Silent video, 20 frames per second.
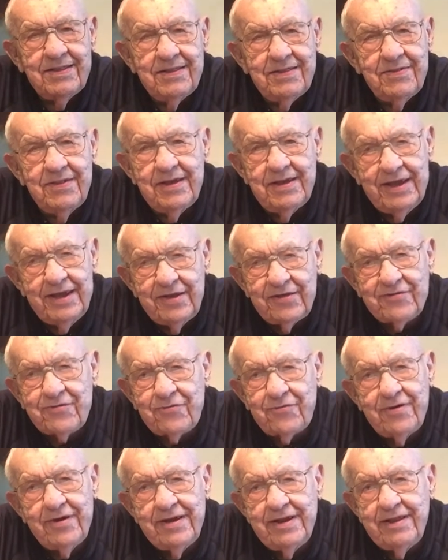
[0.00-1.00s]
The
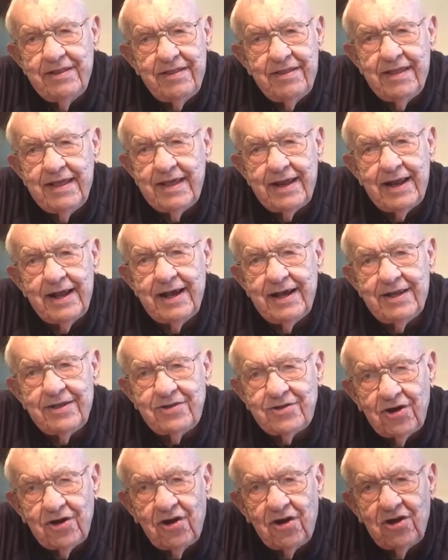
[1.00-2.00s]
history that I
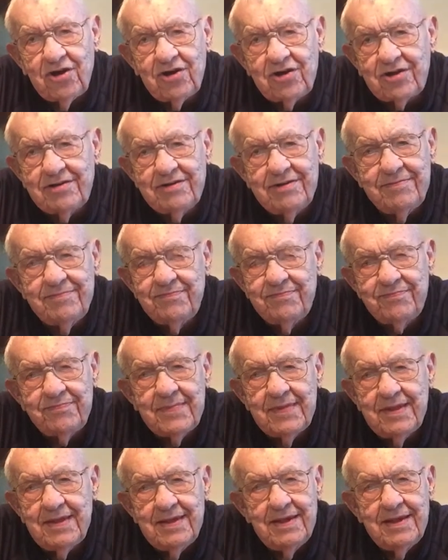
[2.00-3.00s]
taught,
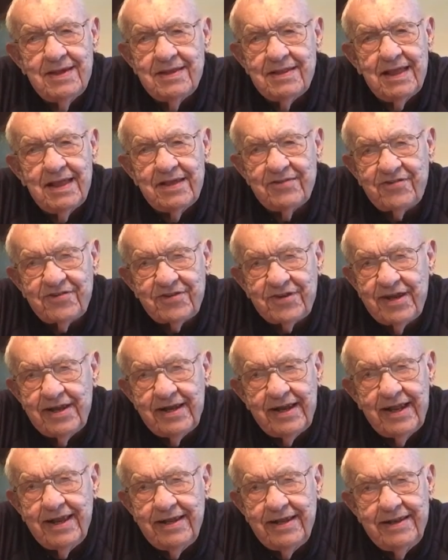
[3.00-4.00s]
that I
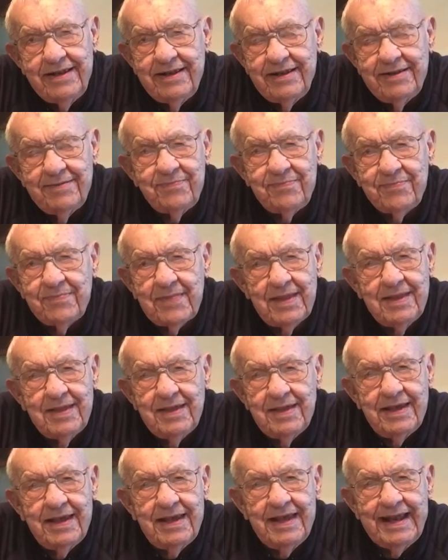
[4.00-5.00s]
studied,
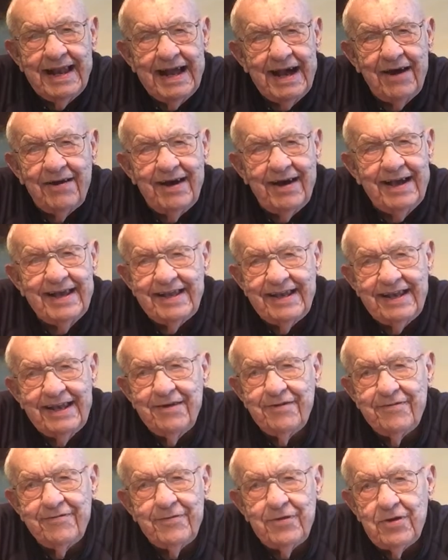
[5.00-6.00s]
and how I
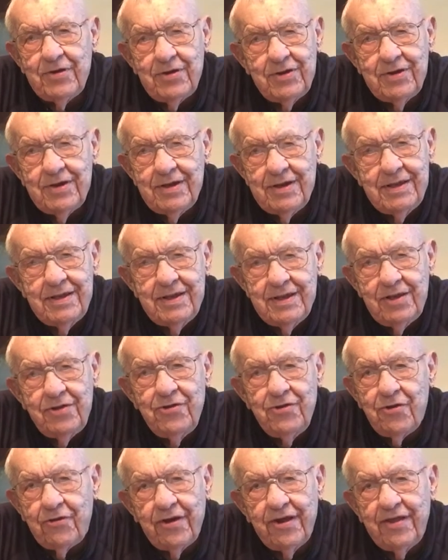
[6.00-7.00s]
lived
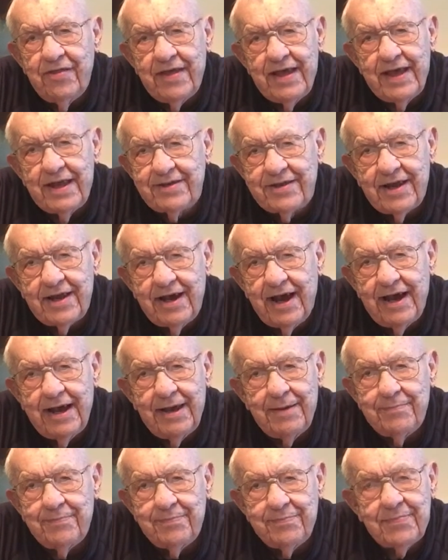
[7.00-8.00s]
during that
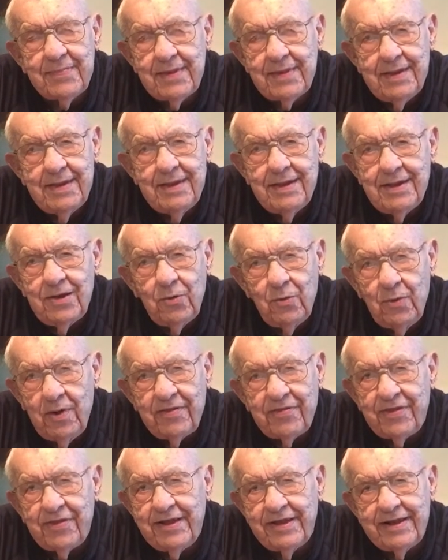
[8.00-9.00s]
time
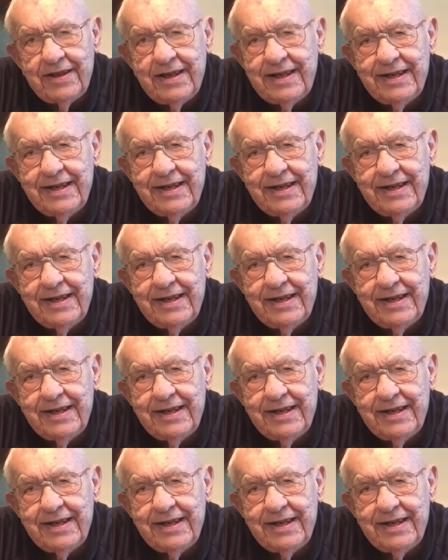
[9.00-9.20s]
with it.